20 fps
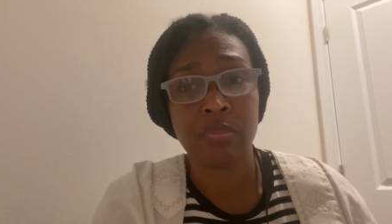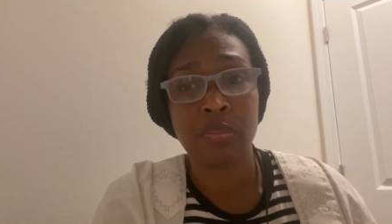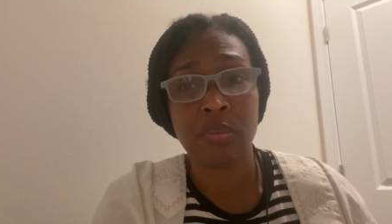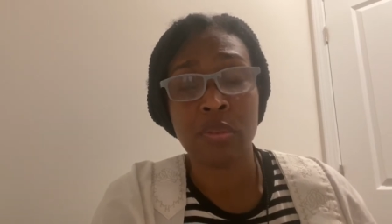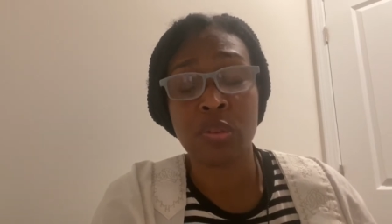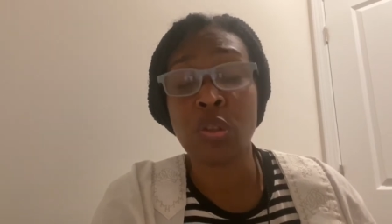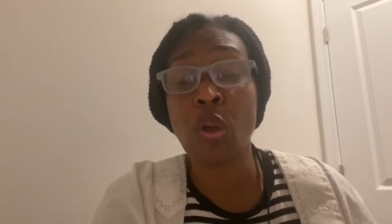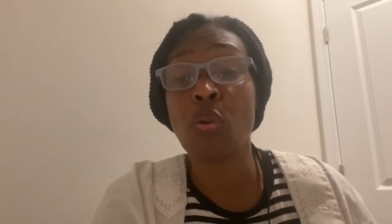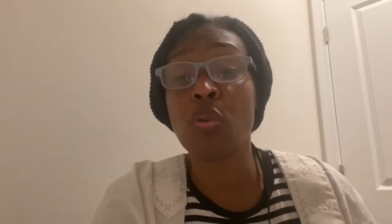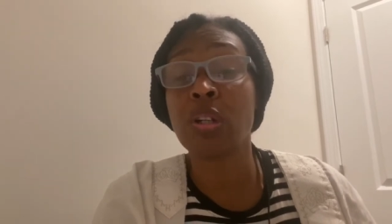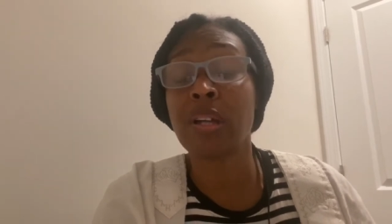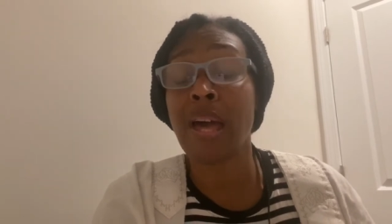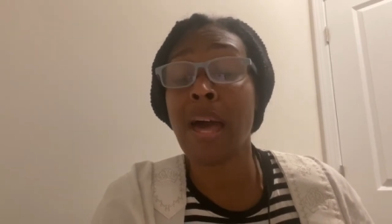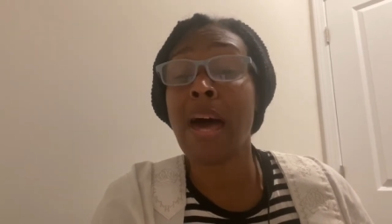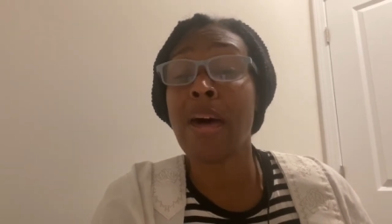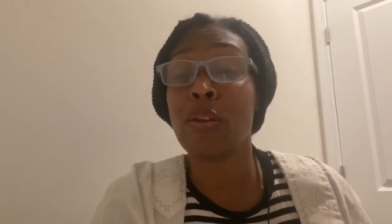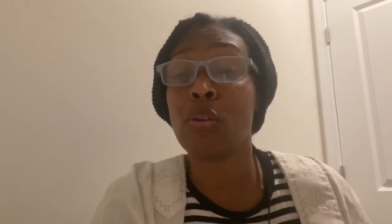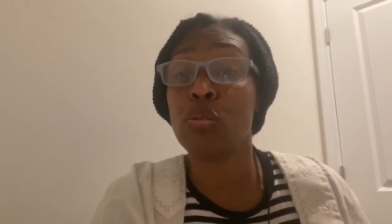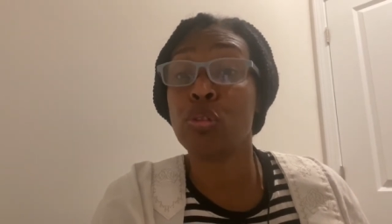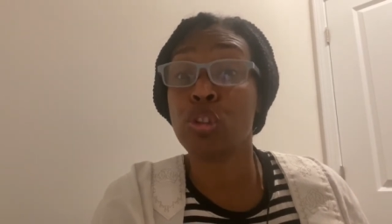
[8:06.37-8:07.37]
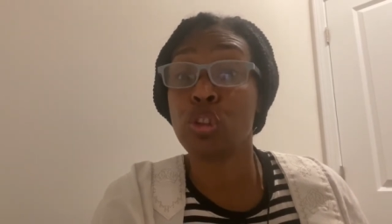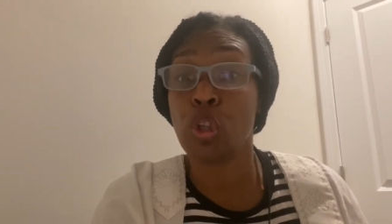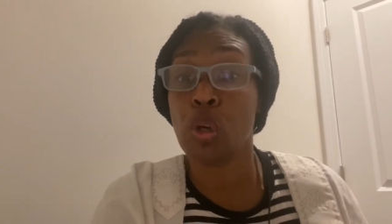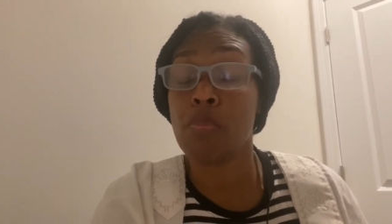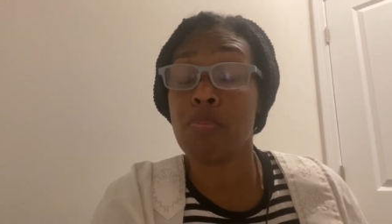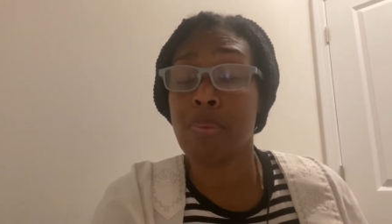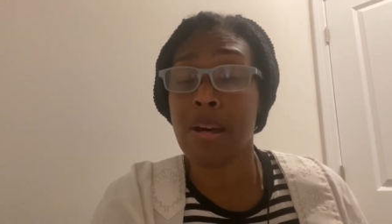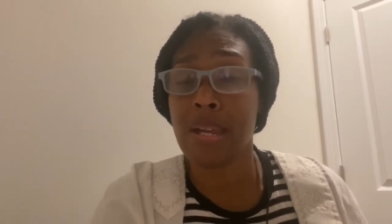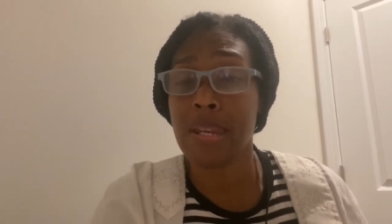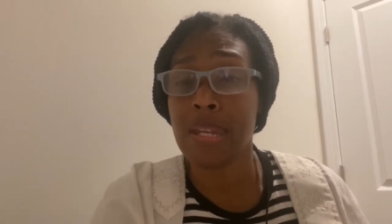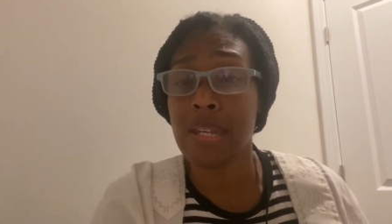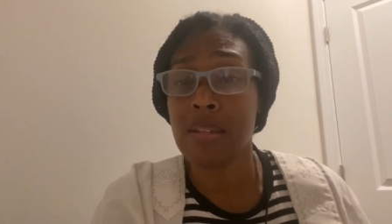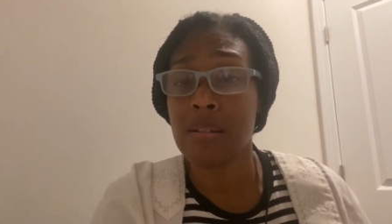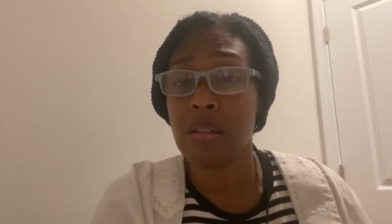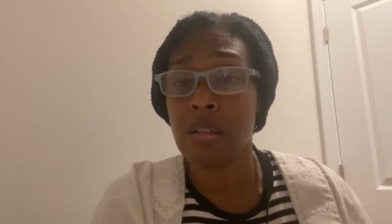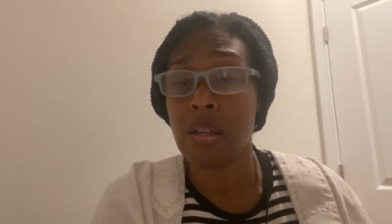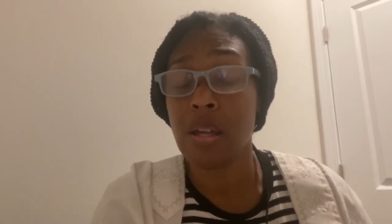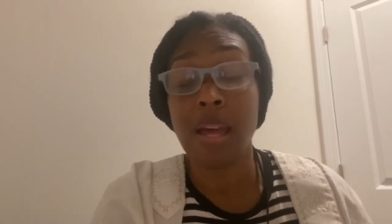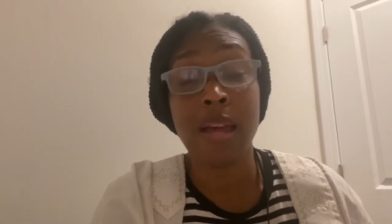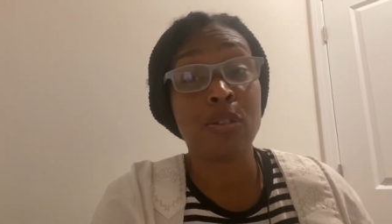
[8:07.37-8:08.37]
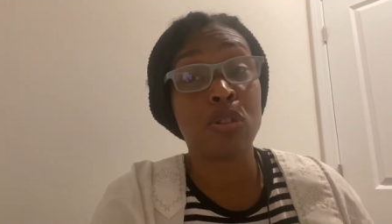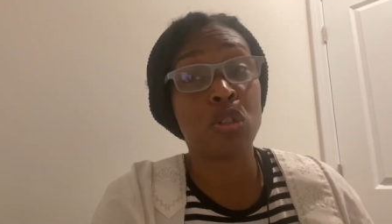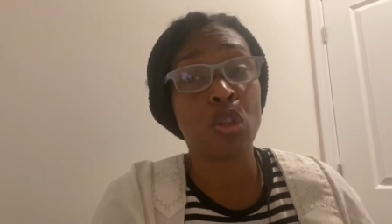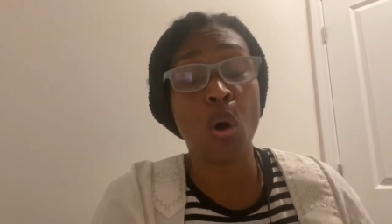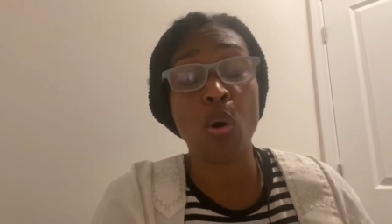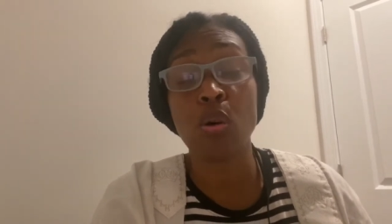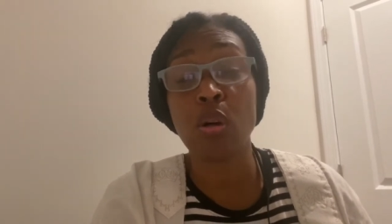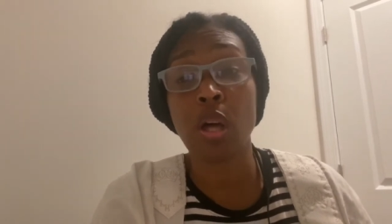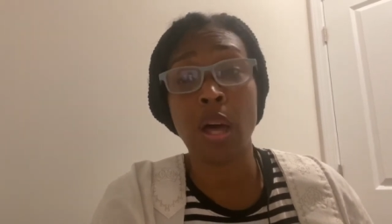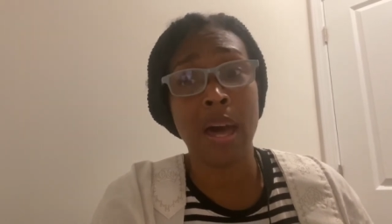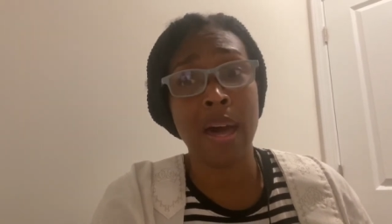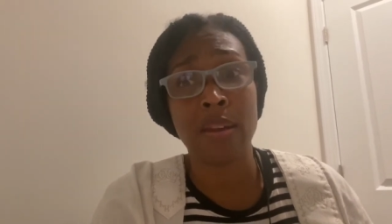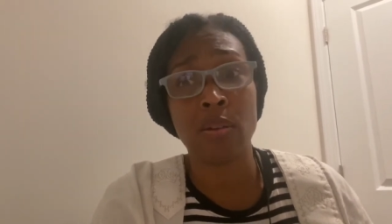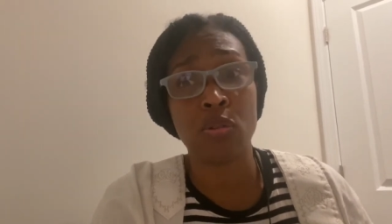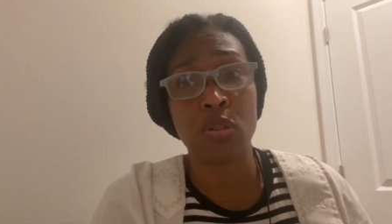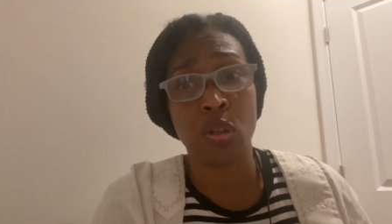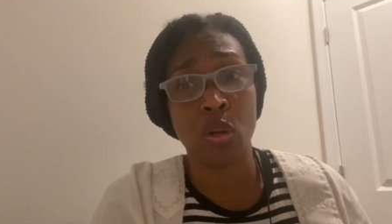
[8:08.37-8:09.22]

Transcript: Don't count on your money and don't count on your